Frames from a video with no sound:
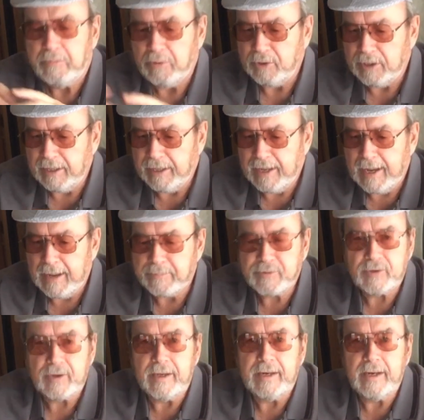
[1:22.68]
put the cap
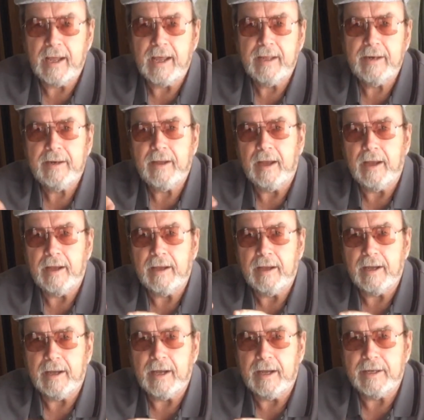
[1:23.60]
slide
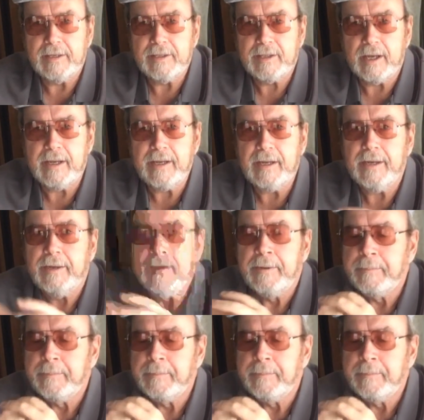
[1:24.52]
on tight,